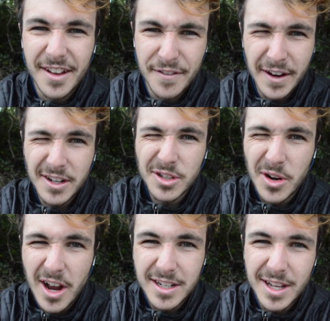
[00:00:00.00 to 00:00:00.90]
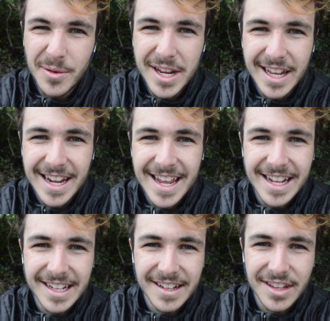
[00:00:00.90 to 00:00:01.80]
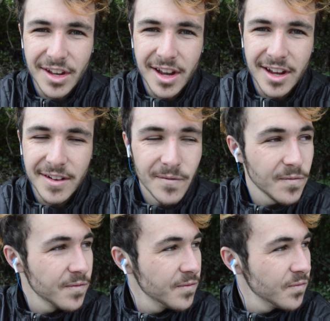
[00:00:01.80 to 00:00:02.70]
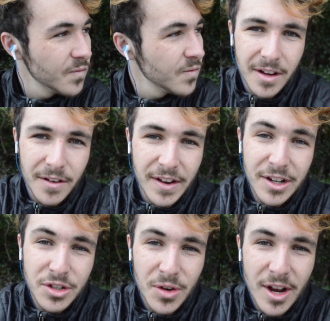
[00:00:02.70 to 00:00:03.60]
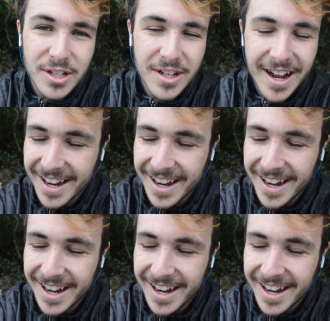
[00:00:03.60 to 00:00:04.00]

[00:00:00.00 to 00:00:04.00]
Fingers crossed that we can hit the. Fingers crossed.